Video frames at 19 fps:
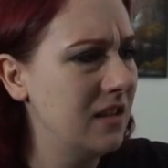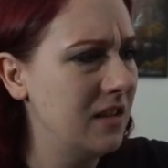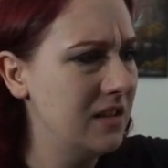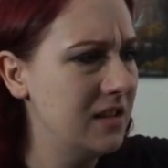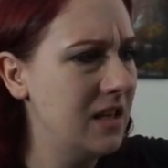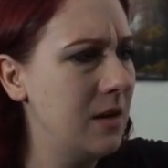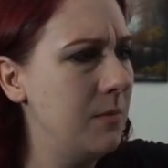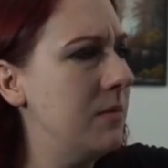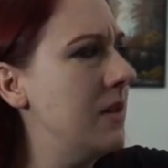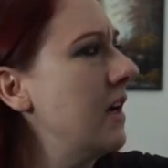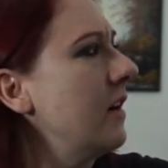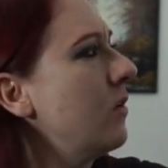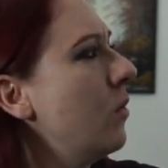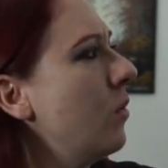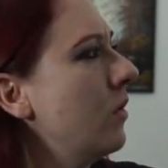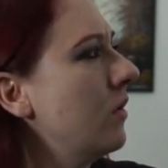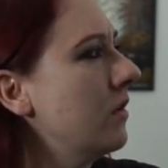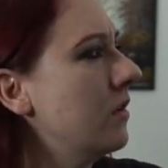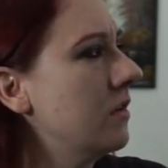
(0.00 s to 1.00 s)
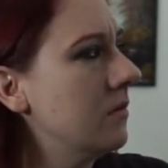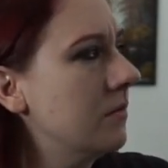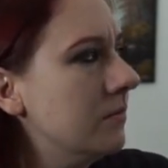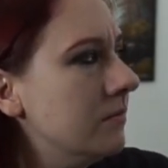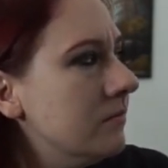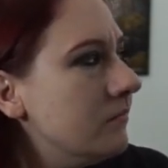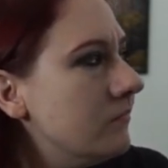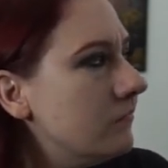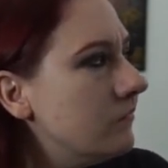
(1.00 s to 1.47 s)
keep that corner
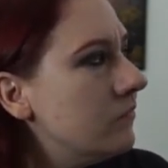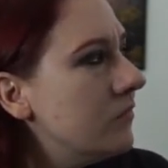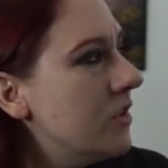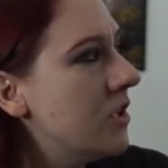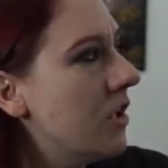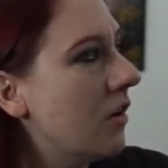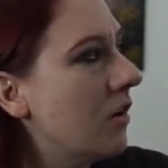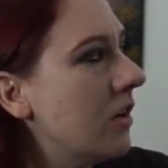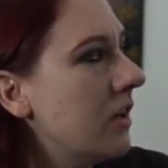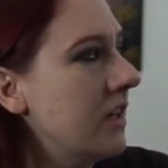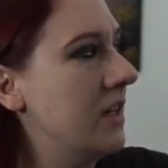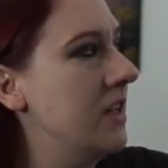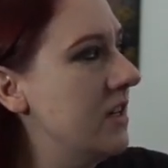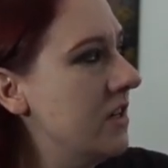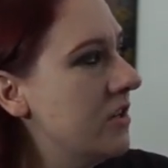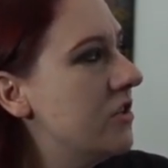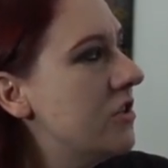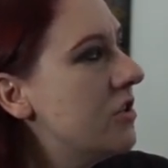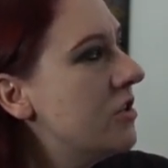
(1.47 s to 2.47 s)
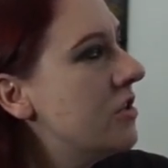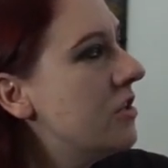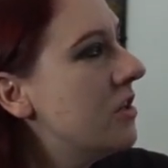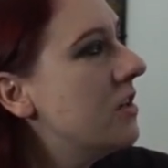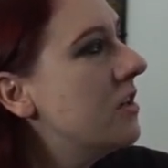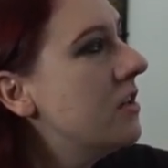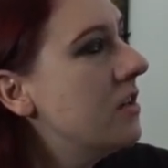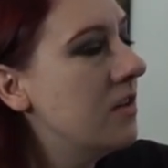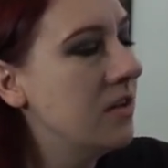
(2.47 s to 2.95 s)
dark-ish.
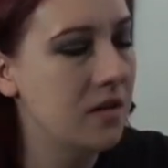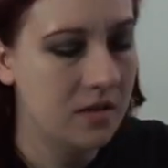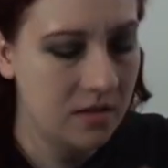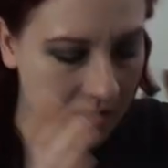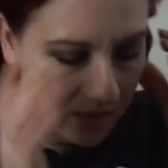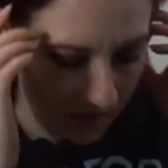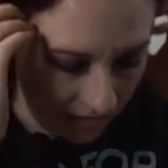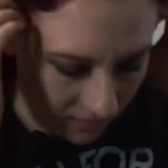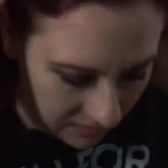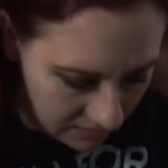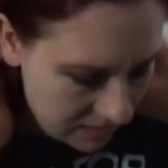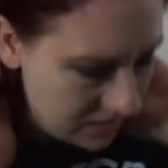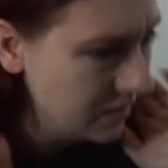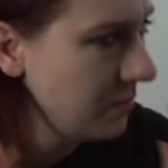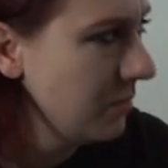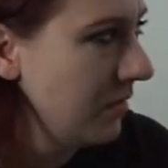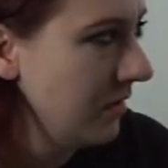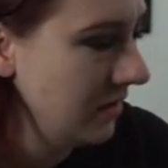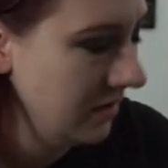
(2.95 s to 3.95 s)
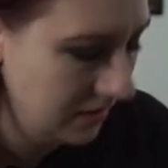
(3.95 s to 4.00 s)
And let's just put a